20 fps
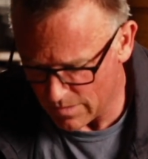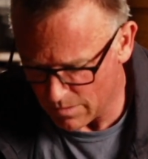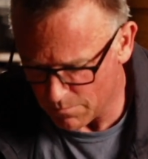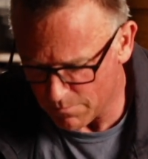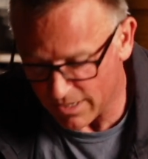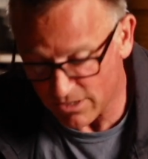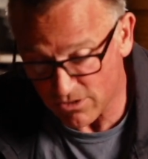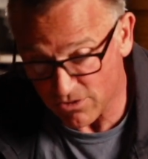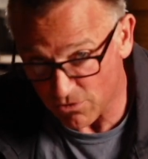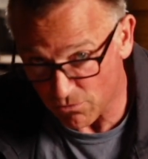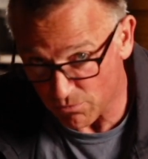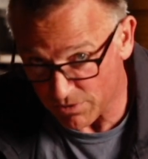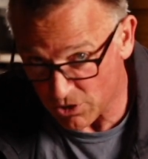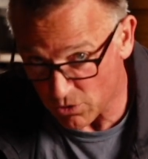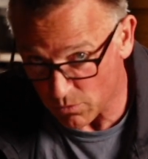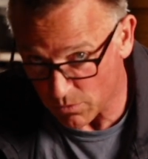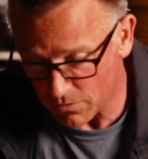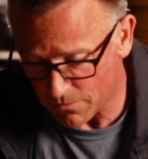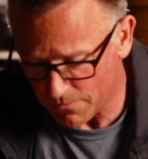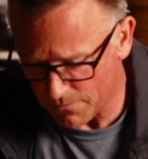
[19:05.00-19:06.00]
But to the
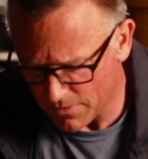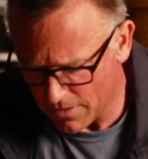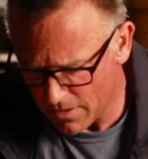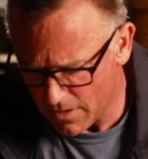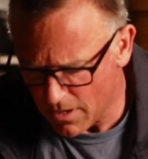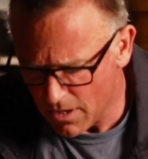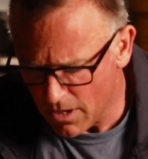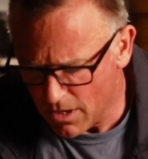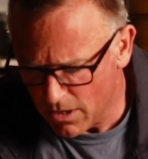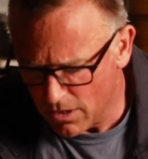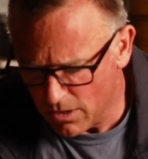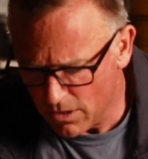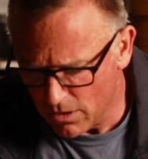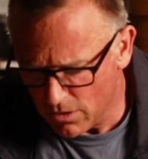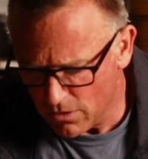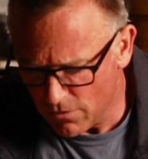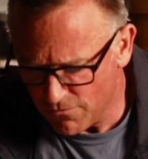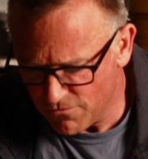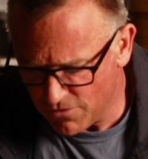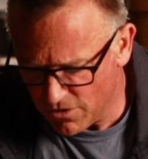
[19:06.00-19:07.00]
ritual.
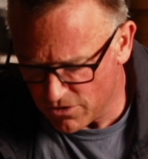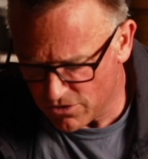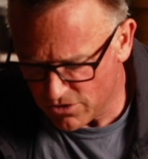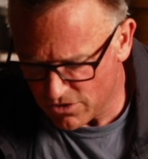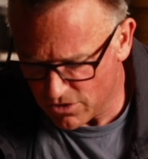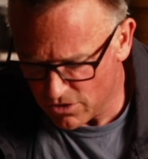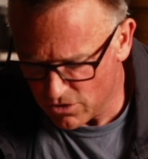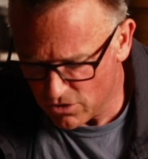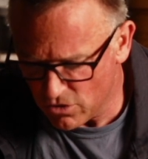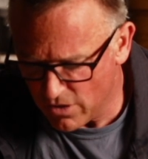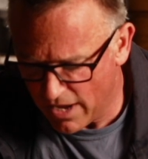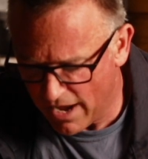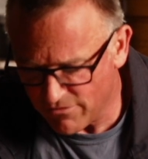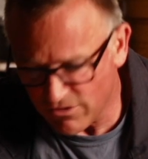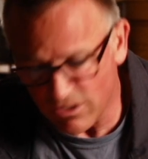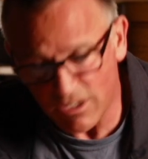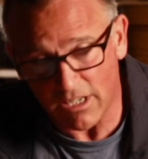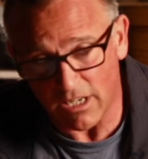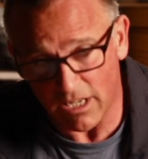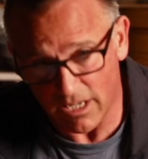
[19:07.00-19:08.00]
First, you have to
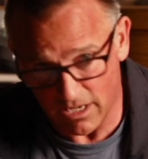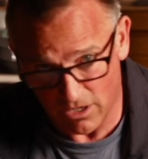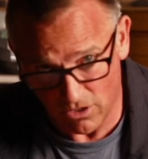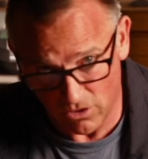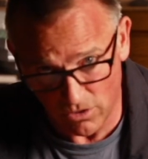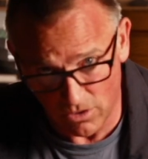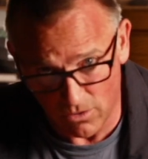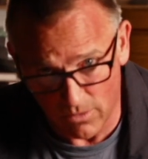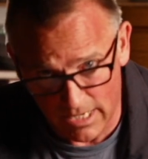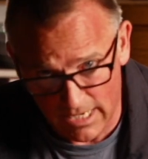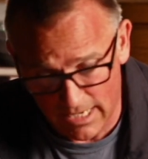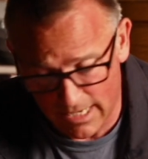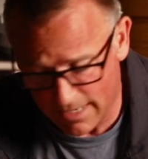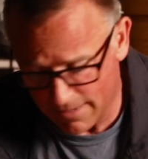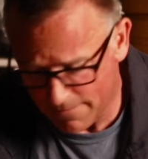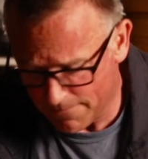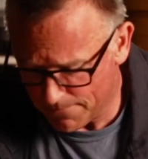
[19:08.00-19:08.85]
declare who you are.